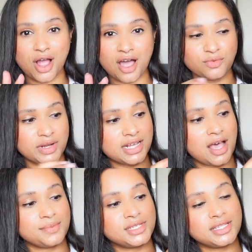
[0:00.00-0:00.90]
con when it
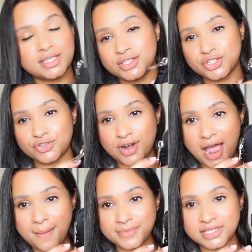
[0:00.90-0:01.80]
comes to the
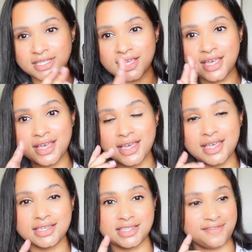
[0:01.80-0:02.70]
straps
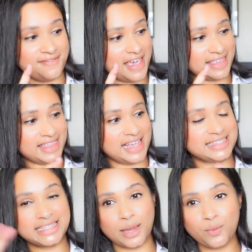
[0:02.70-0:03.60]
is the fact
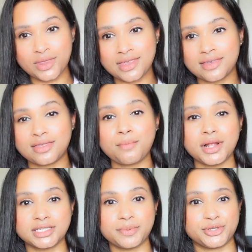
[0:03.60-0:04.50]
that, same with like the
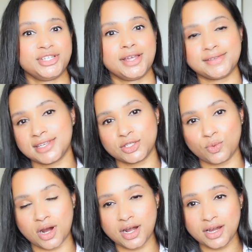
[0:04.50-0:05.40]
multi-pochette
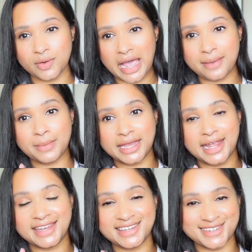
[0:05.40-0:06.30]
accessoire, I made
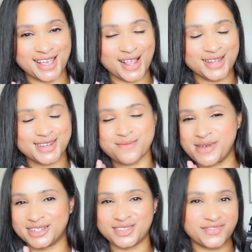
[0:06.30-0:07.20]
a detailed
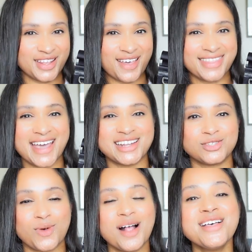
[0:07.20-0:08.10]
comparison video on that
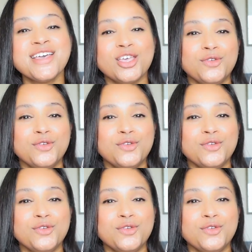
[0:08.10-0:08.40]
as well.